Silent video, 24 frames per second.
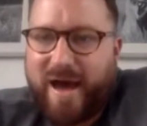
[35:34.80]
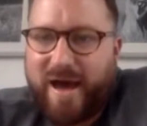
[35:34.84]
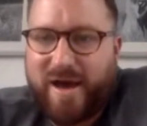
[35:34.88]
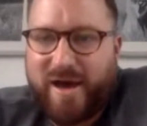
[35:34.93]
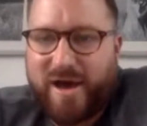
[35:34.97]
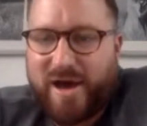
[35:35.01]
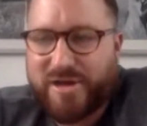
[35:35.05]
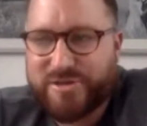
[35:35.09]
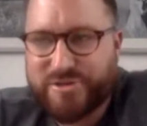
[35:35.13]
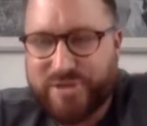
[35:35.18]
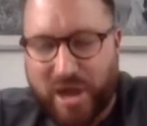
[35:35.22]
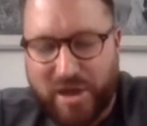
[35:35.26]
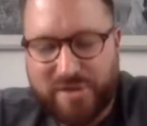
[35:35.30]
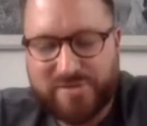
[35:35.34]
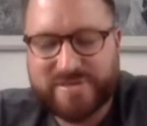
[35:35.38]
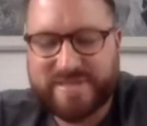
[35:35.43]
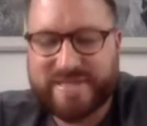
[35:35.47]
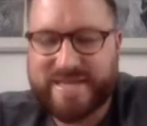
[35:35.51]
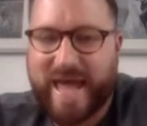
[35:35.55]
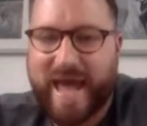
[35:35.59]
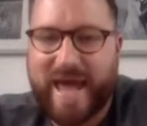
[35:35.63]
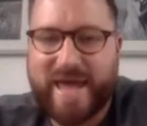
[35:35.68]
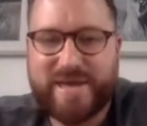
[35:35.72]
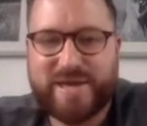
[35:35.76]
I don't
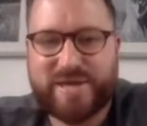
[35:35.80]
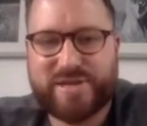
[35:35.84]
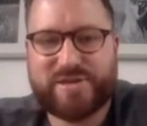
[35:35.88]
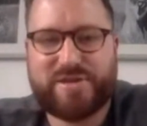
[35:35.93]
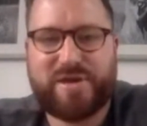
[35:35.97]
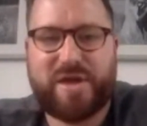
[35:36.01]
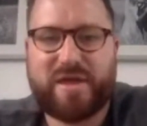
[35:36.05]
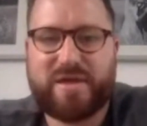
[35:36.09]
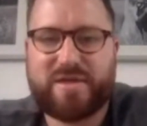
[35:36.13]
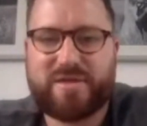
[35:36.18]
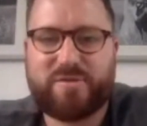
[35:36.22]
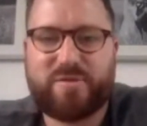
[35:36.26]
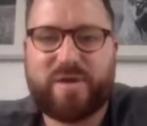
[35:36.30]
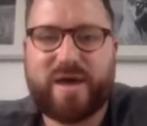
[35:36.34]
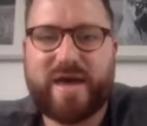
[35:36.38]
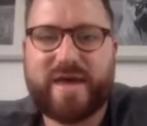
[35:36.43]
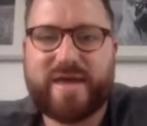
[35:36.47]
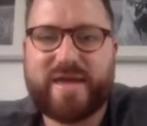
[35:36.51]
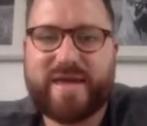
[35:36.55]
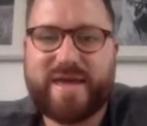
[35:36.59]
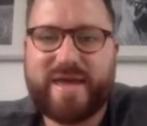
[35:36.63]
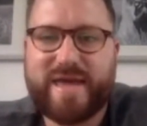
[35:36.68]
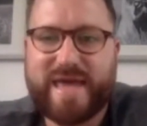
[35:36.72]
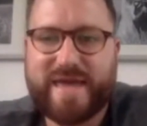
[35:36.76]
see how you can do it any other way.
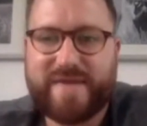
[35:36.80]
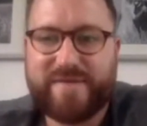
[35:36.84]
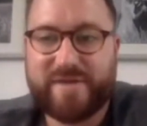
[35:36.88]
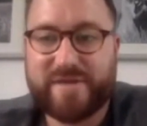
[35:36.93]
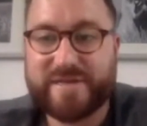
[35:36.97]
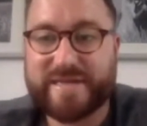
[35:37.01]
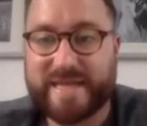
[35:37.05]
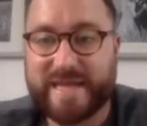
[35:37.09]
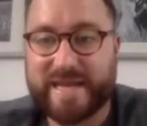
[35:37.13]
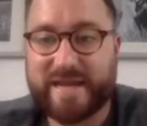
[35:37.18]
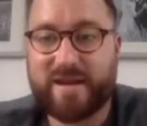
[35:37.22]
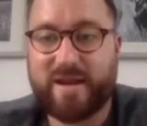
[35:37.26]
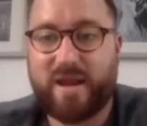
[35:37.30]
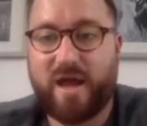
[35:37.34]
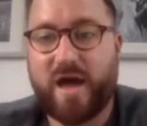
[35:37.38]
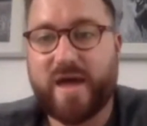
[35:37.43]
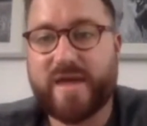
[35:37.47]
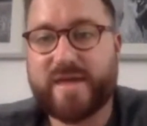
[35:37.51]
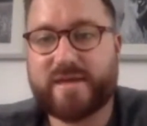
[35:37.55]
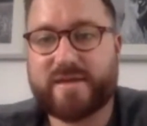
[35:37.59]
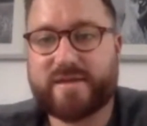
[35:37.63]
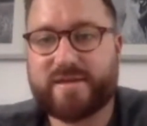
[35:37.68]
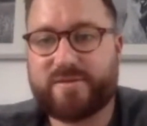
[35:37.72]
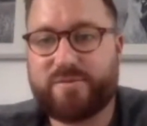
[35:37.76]
If I didn't
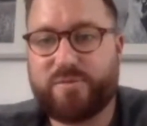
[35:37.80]
like